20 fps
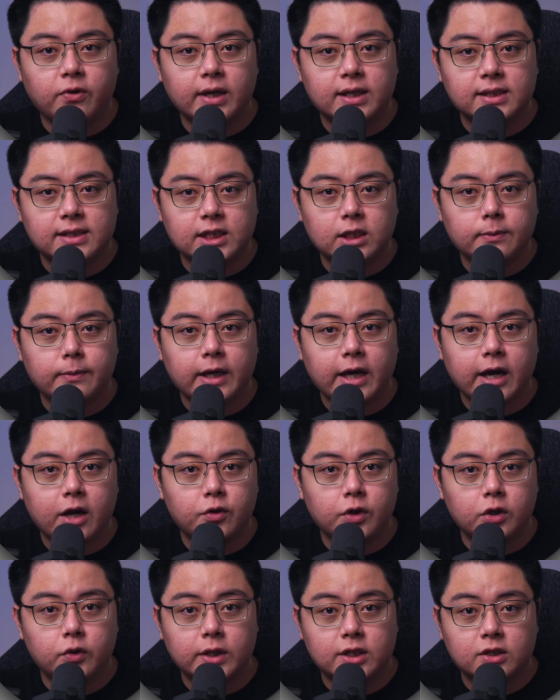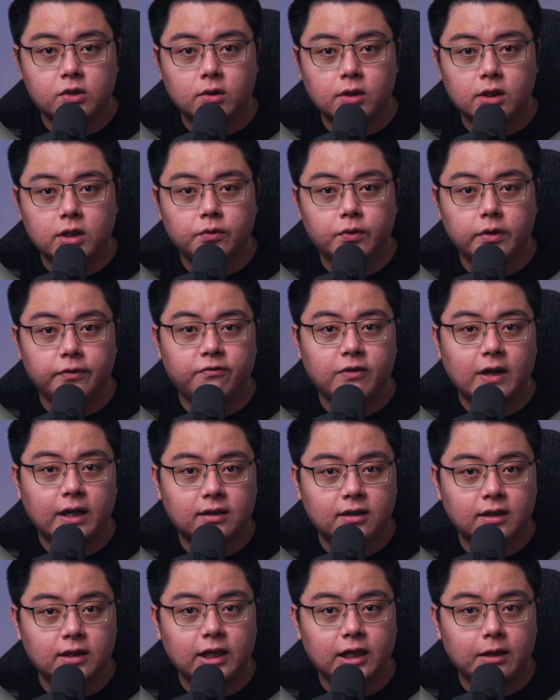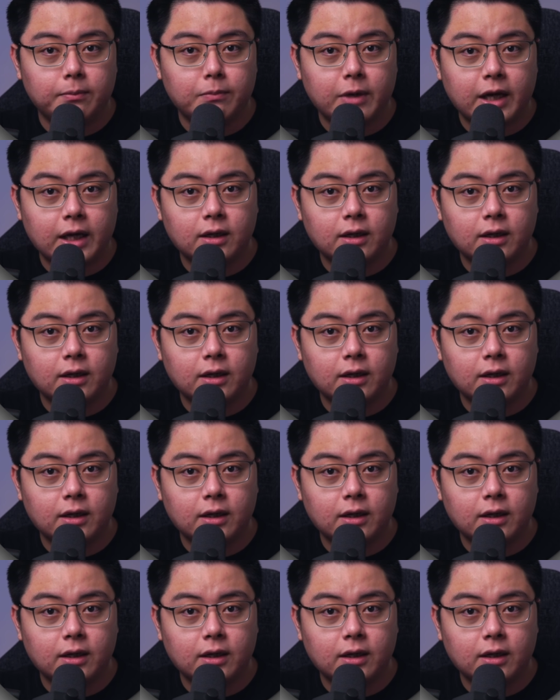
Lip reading: I see my $100 US reflected in my